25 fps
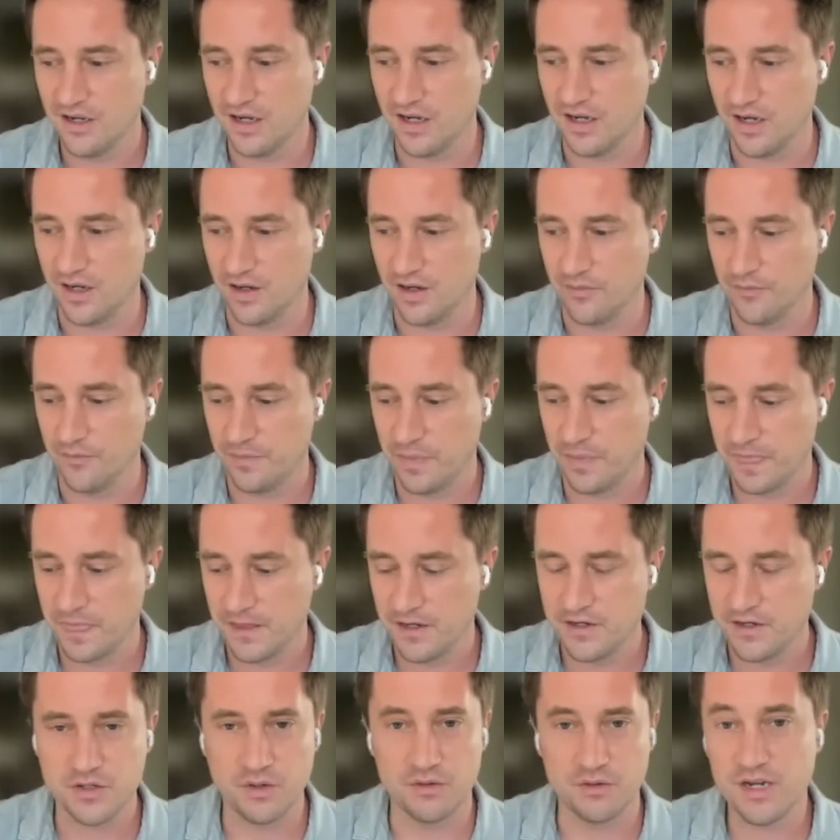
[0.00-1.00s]
Um,
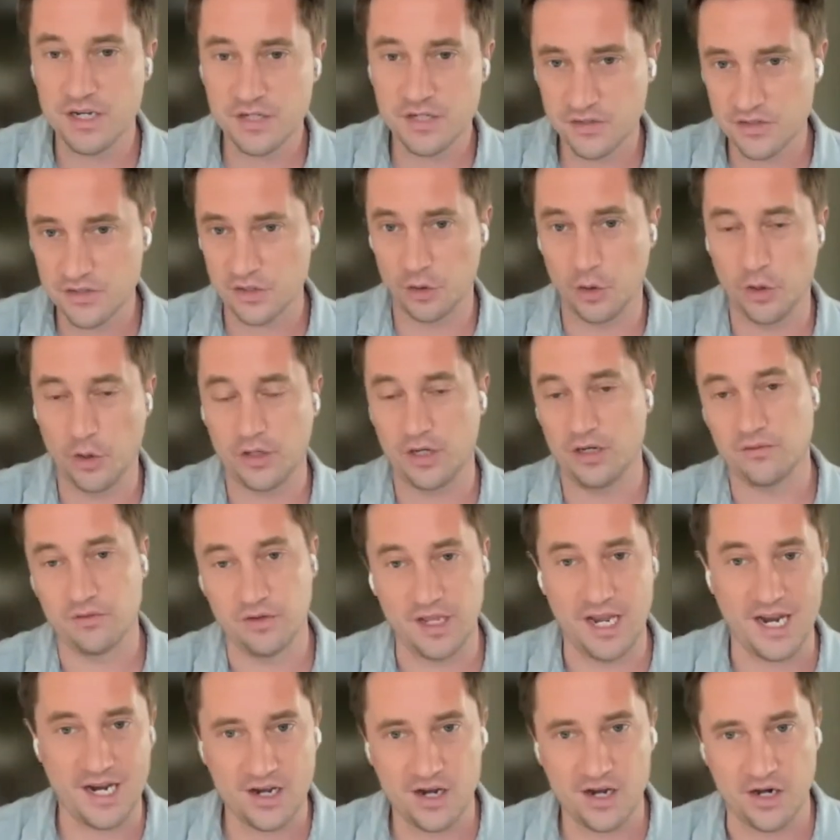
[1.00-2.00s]
so investors are looking for
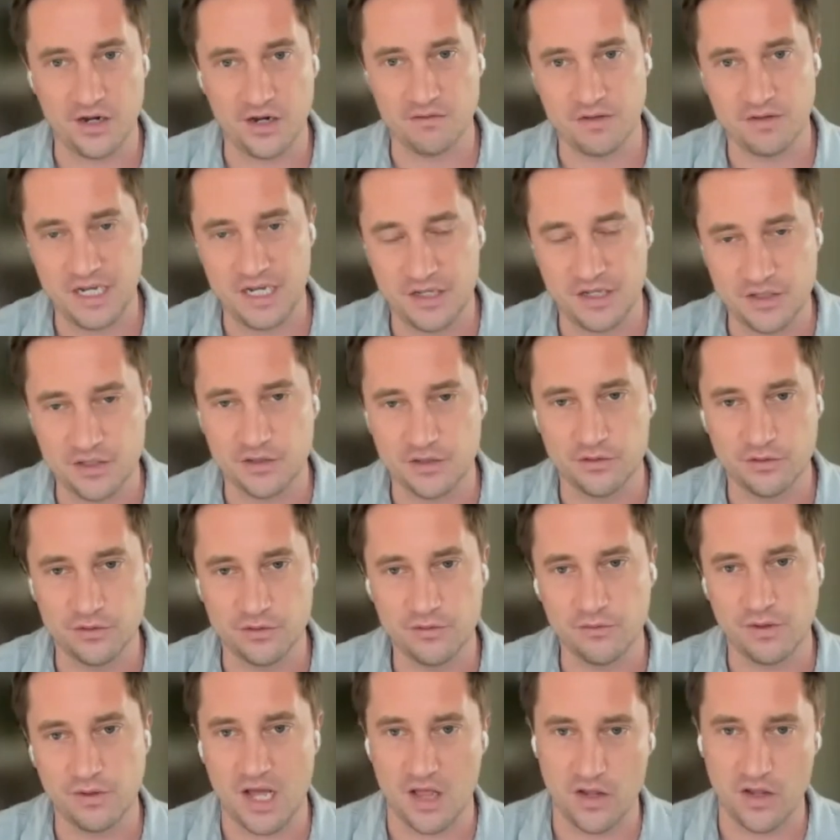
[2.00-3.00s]
that kind of value
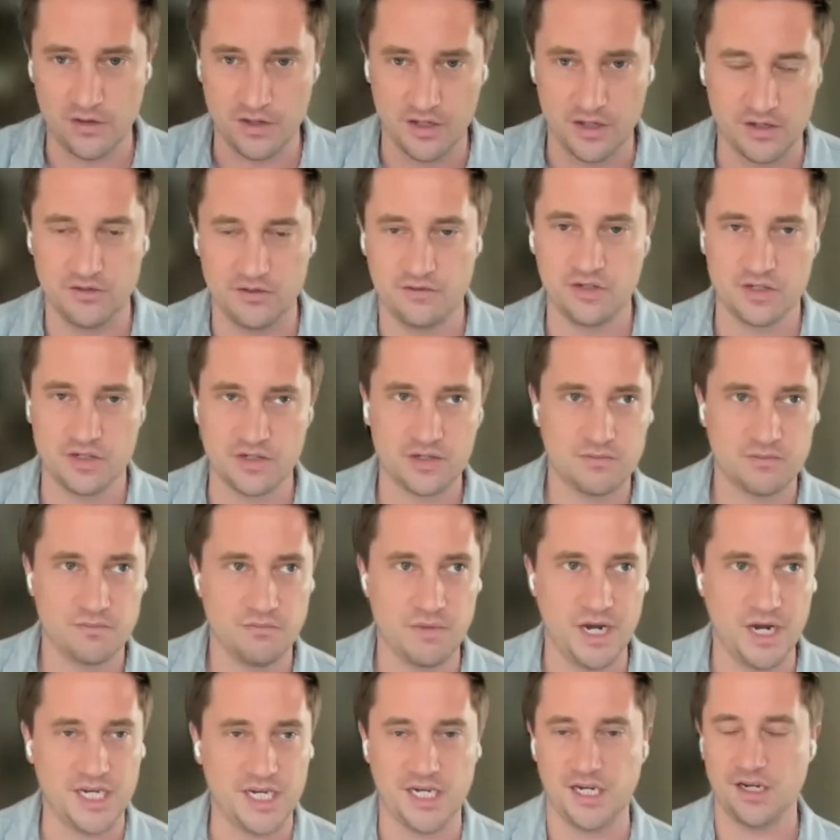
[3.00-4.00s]
rather than just
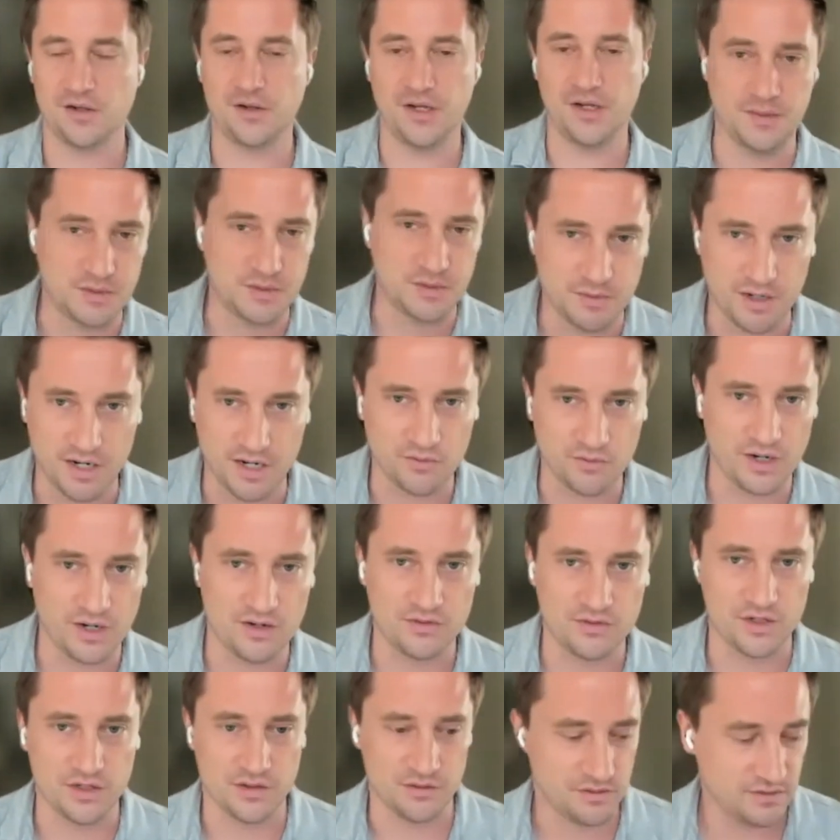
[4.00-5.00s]
making claims about
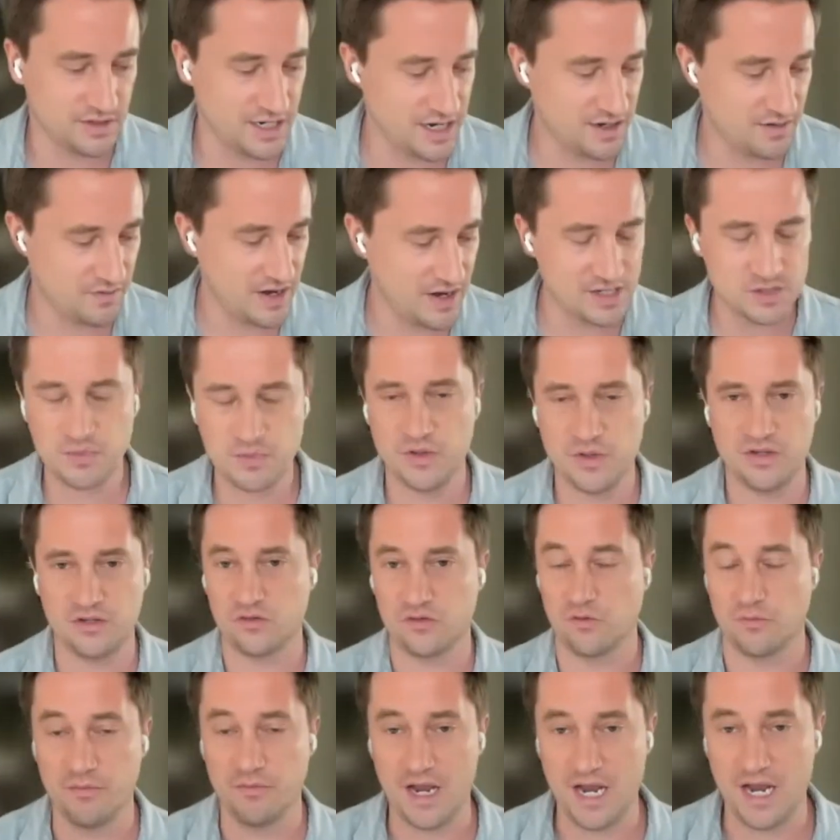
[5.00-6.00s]
revenue. That that's been the
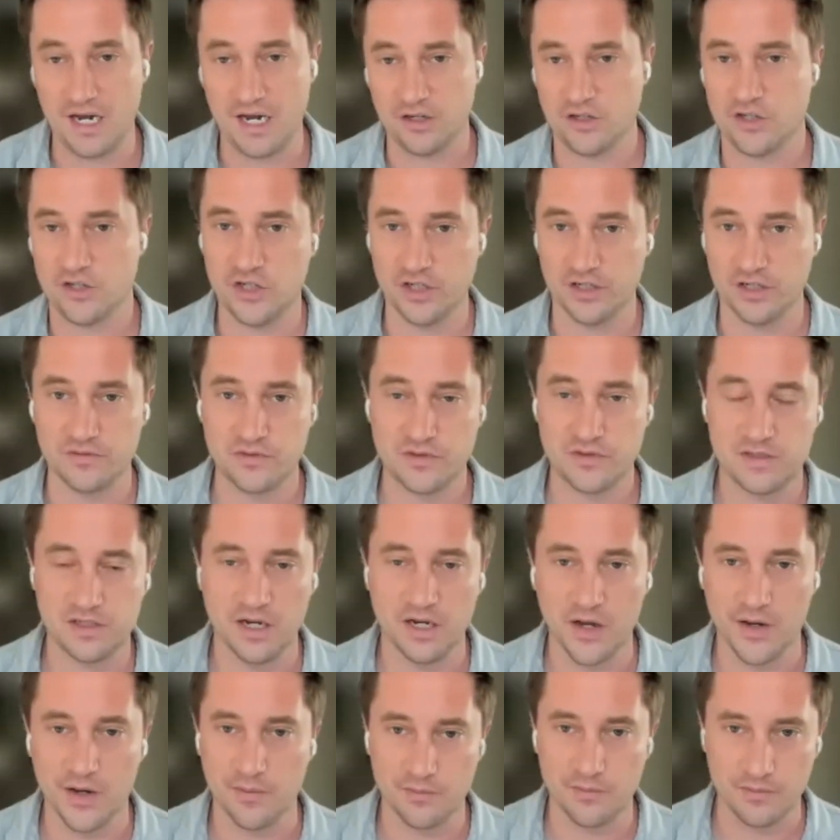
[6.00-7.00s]
dramatic shift
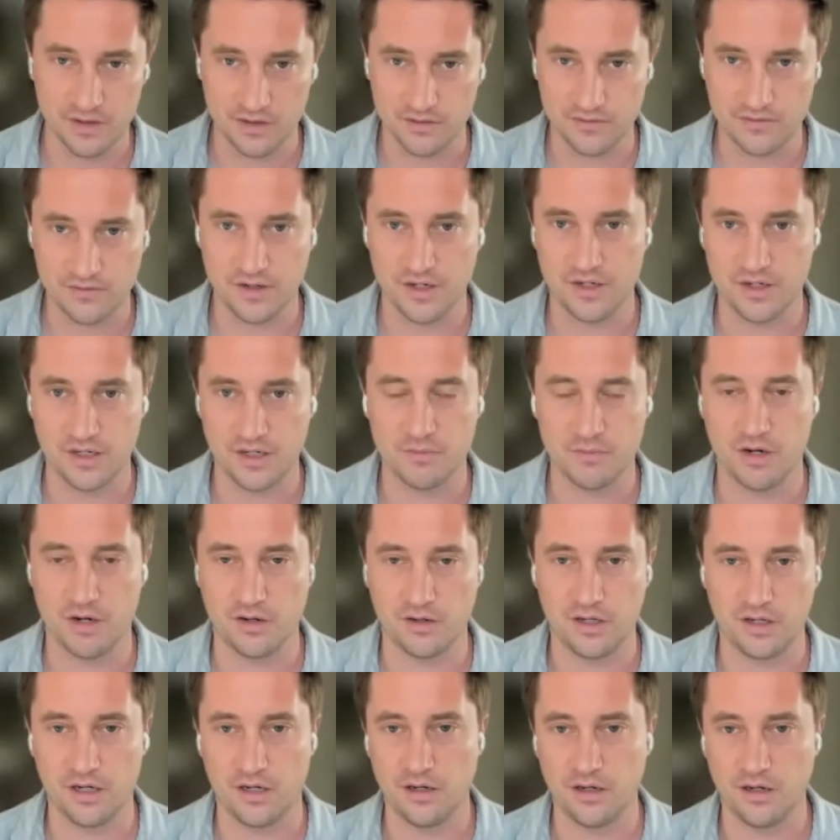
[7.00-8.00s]
um, in the funding mm-hmm.
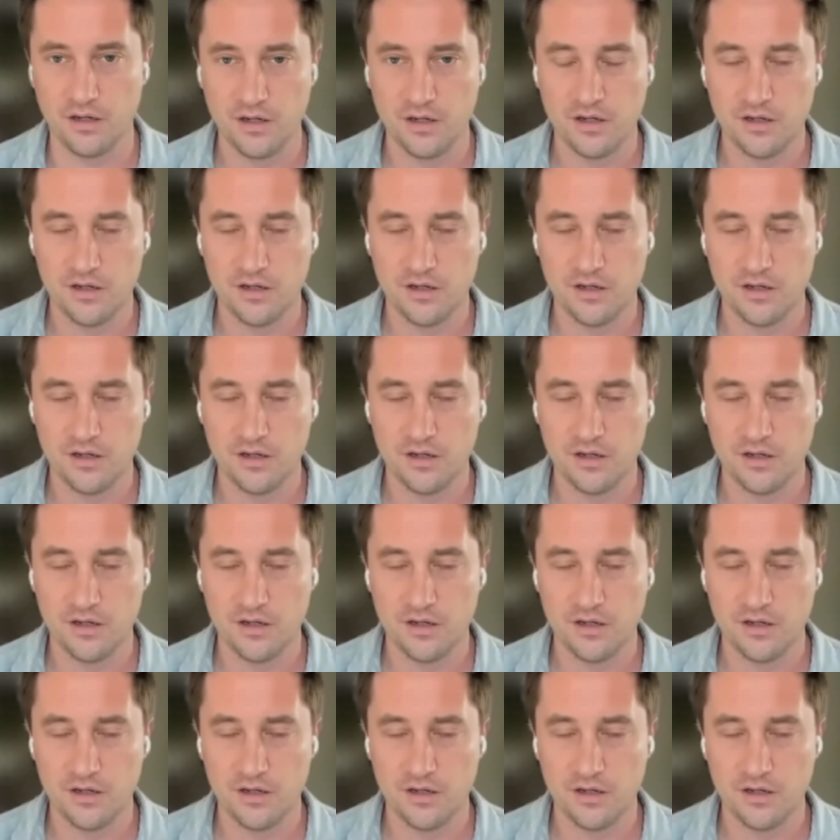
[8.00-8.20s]
market.